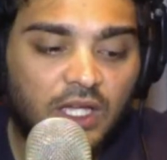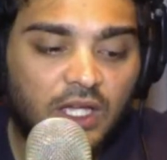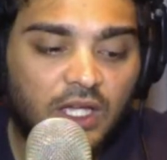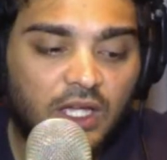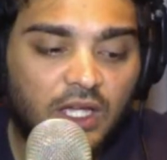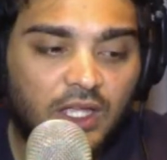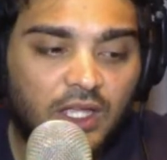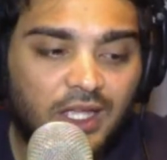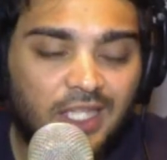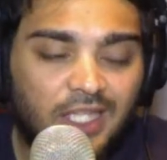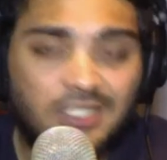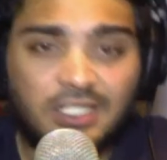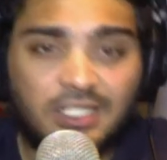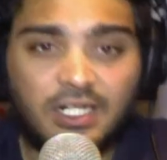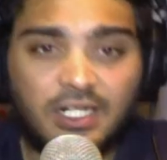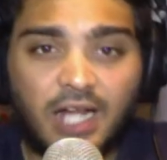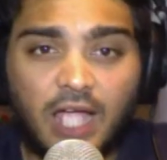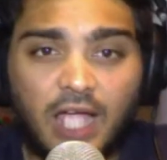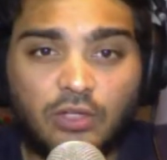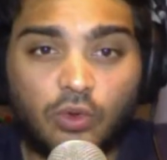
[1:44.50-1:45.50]
isn't
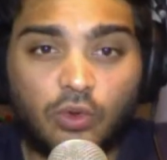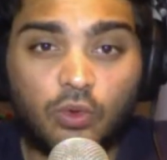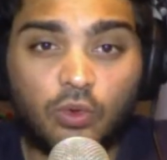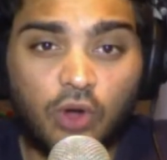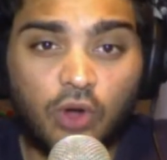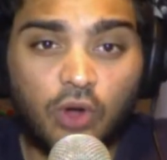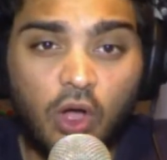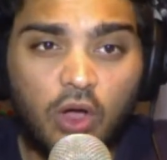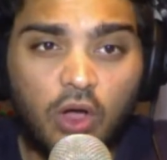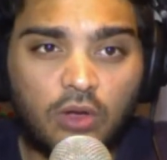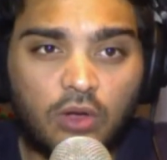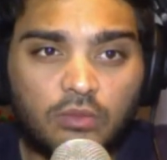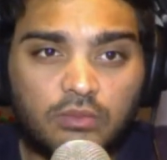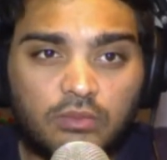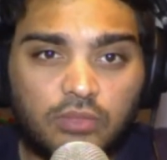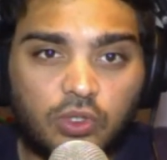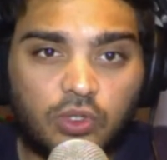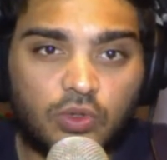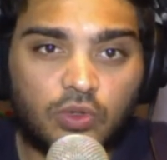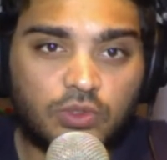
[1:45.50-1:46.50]
right or wrong,
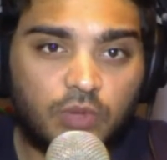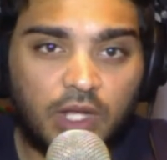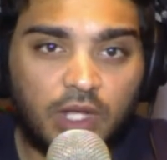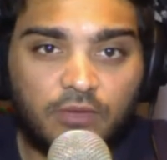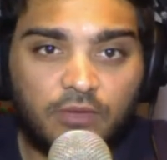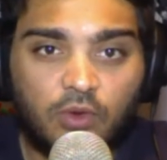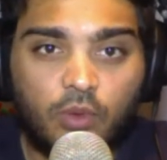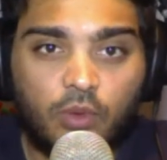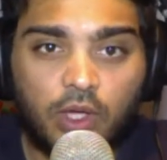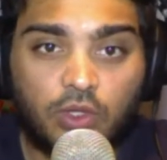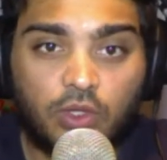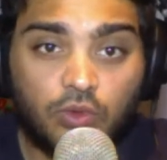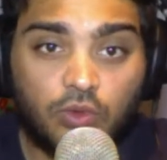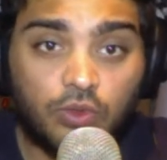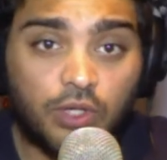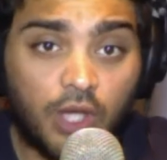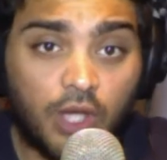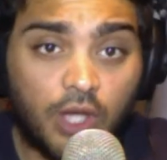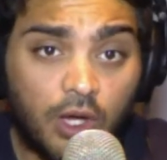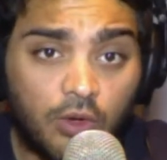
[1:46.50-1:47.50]
because whatever way you
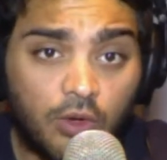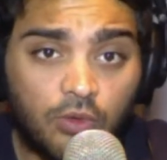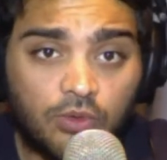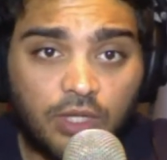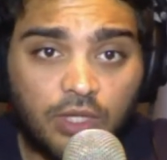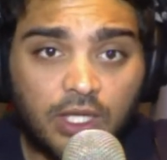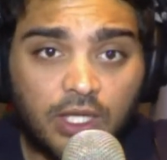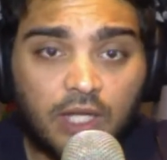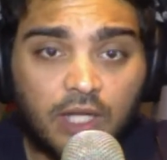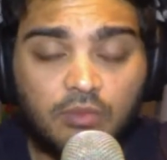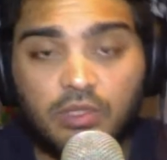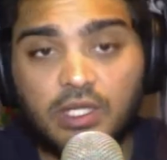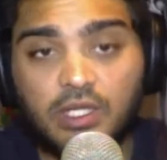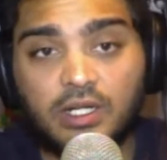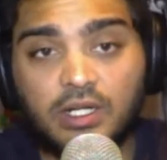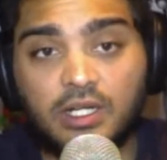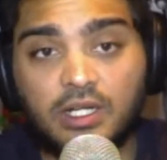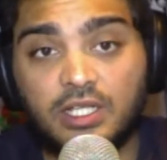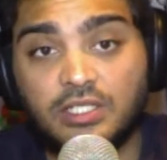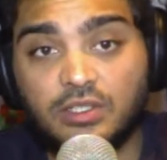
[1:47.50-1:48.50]
go, there can be a
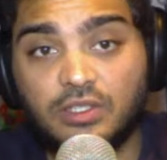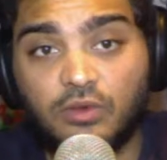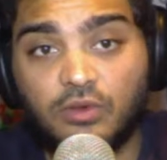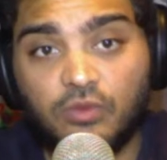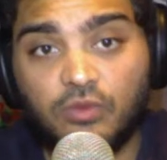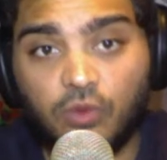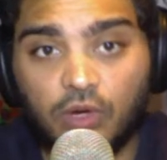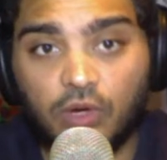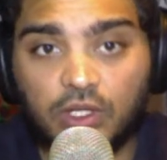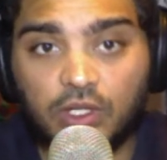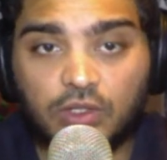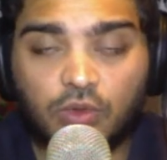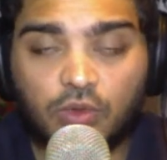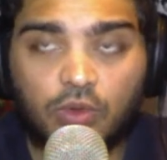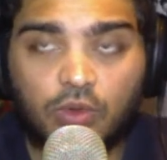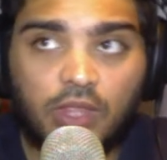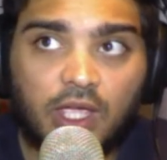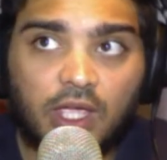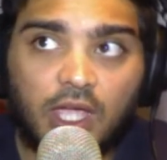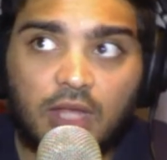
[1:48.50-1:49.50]
reason for it, or
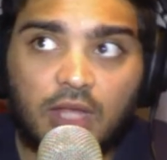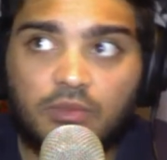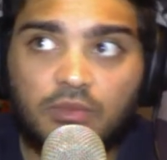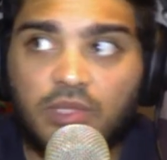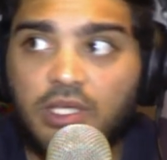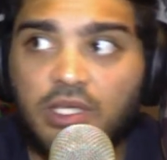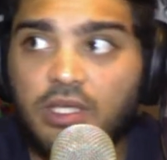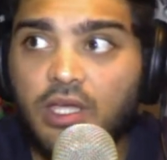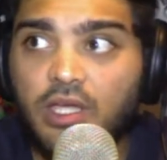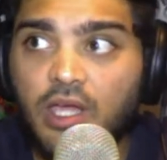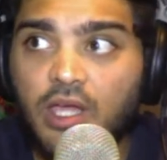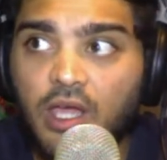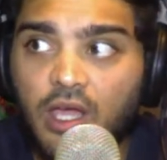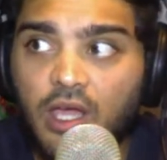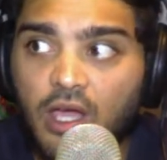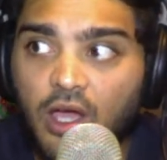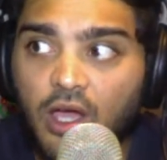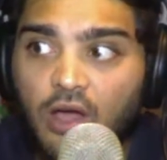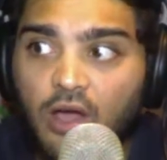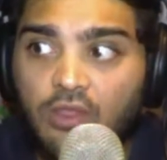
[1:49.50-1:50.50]
there can be
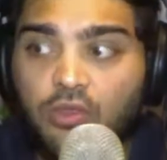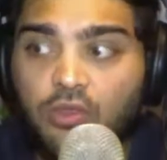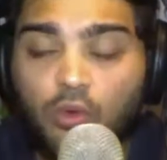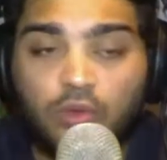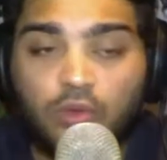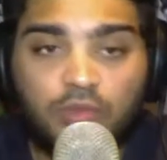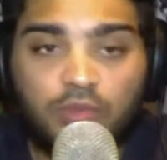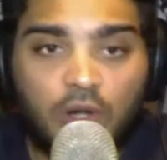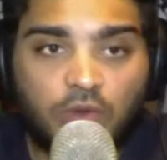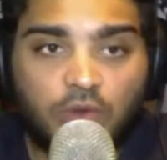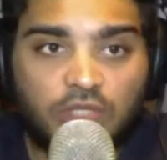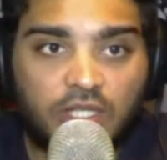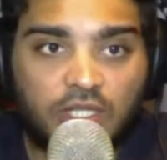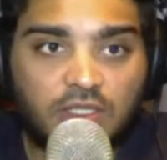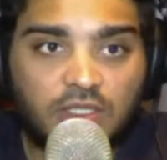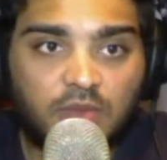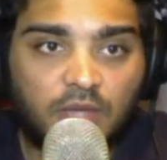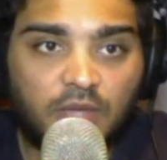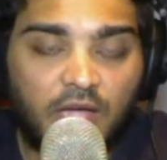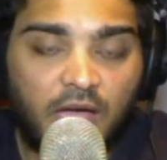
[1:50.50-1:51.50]
a thought process
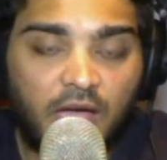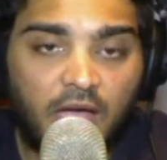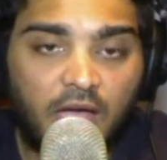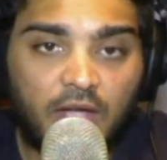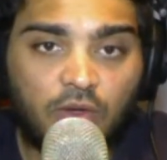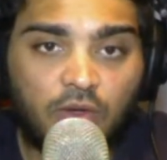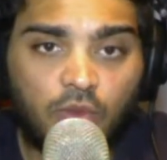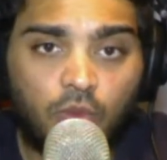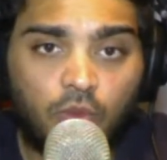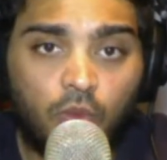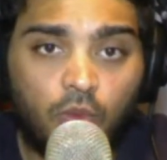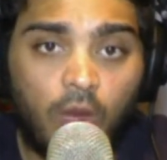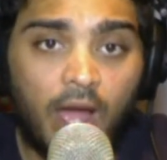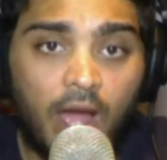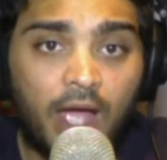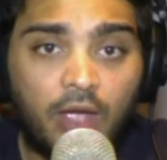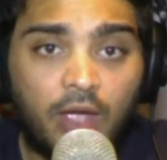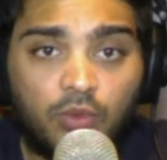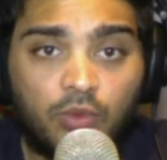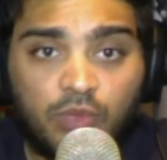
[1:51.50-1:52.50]
behind
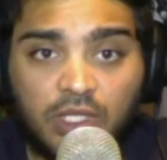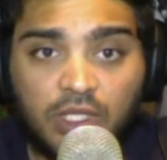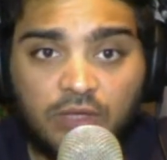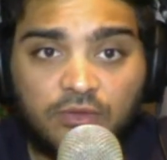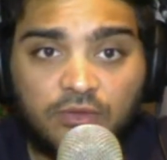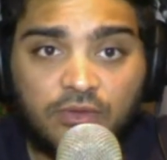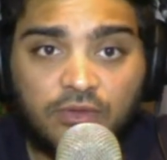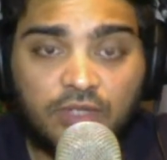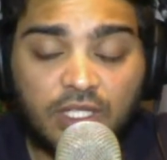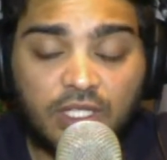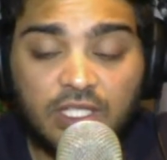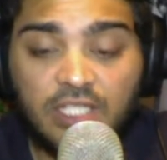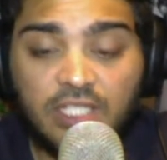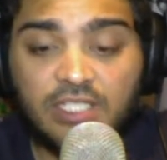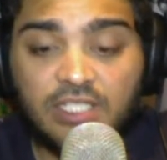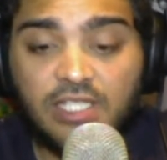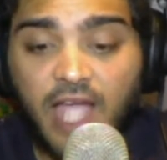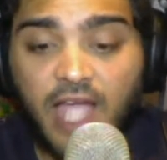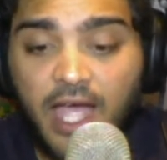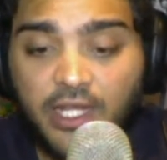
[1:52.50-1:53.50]
why we've
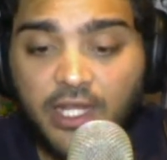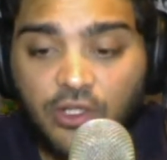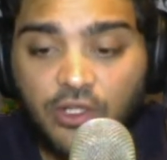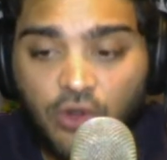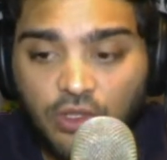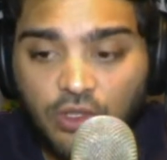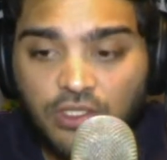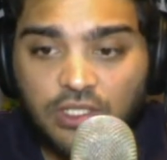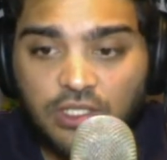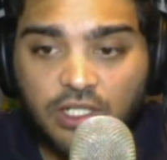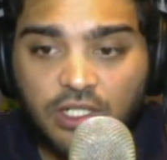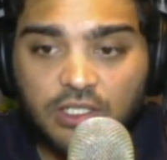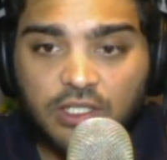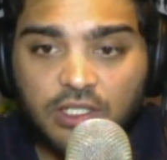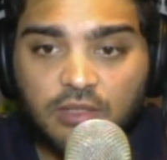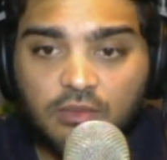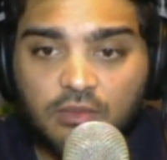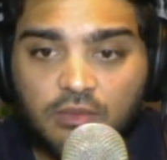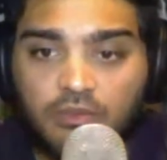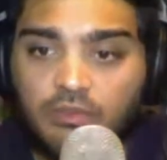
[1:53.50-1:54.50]
decided on
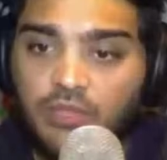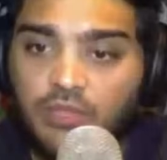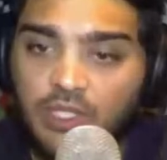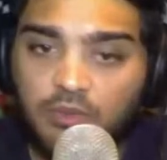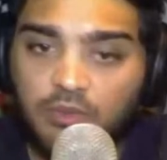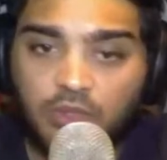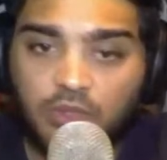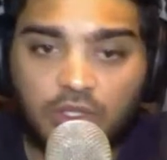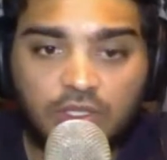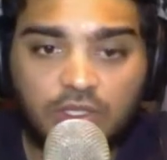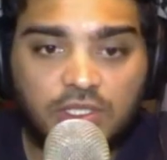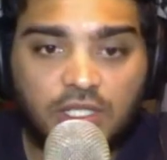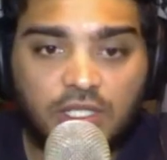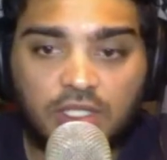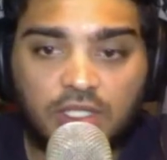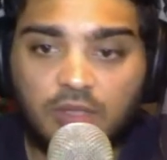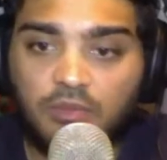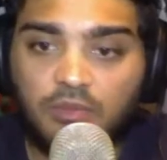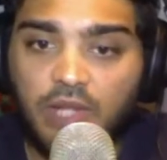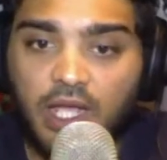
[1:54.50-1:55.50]
certain people,
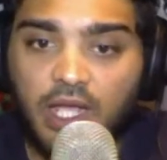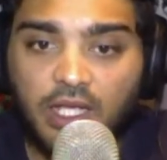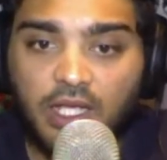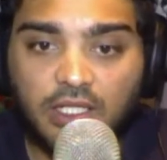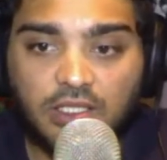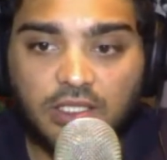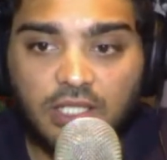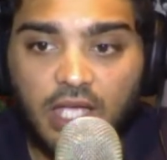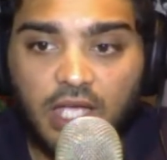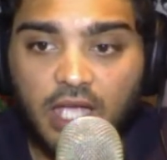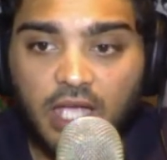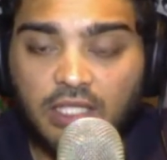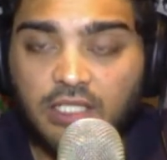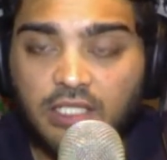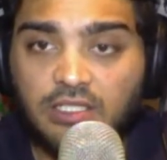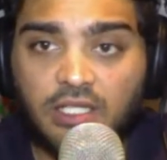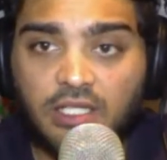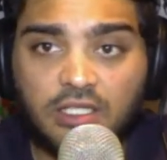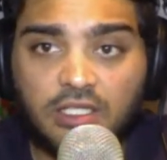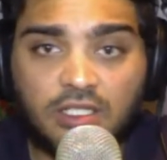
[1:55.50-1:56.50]
certain players at a
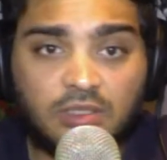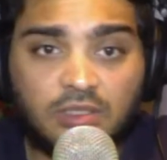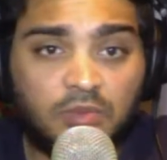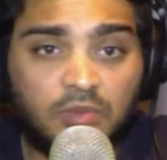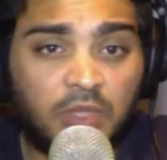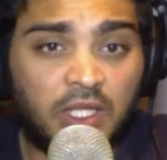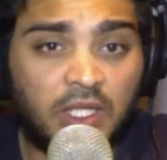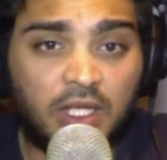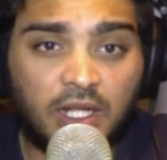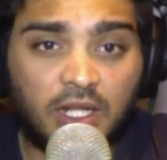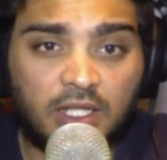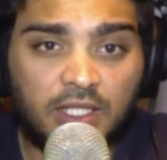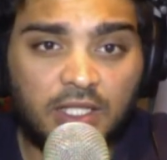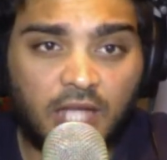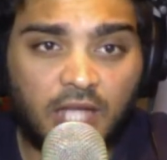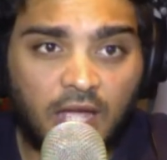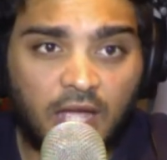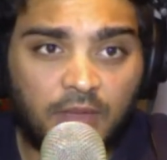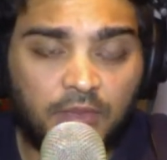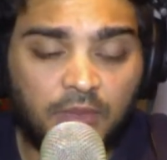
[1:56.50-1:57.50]
certain particular
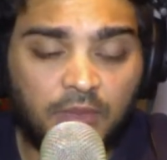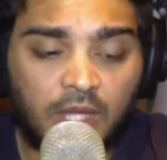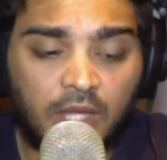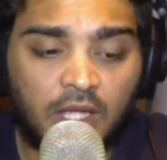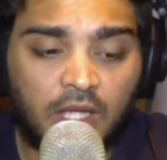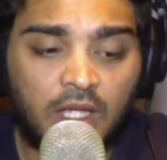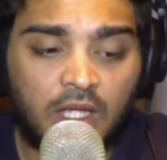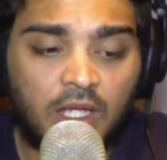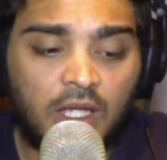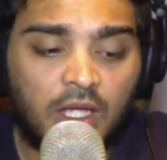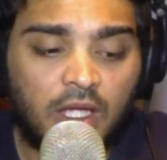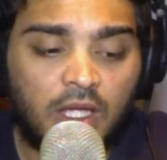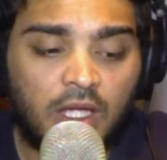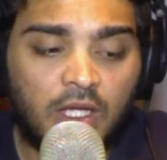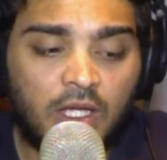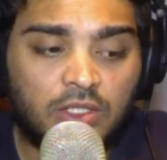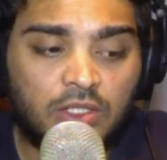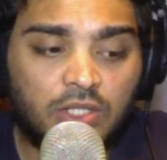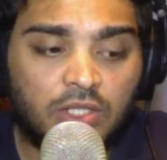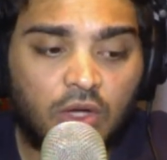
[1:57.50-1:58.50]
time.
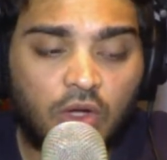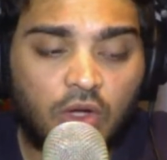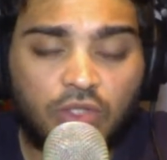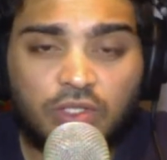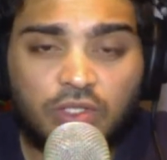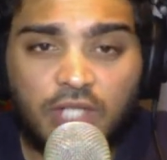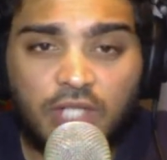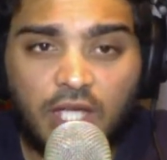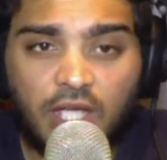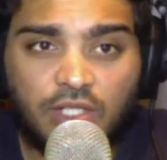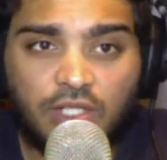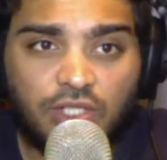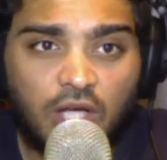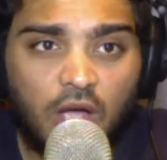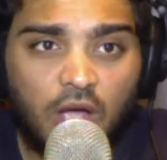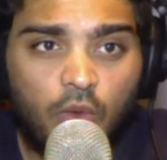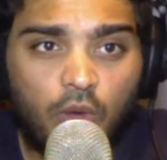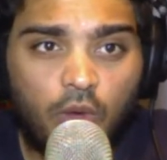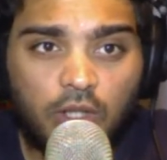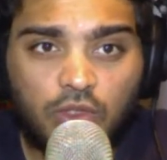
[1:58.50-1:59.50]
So on today's show, I
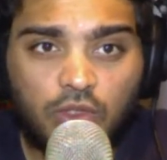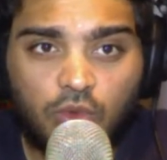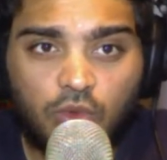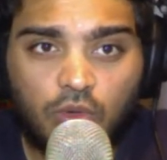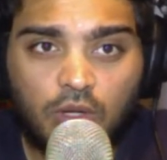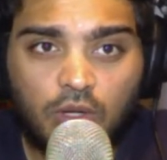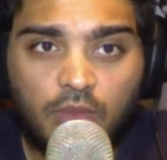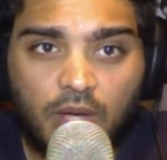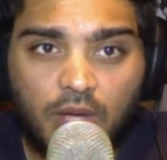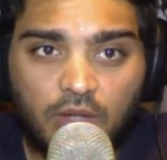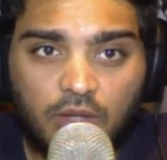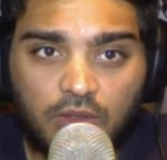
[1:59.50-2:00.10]
want to talk about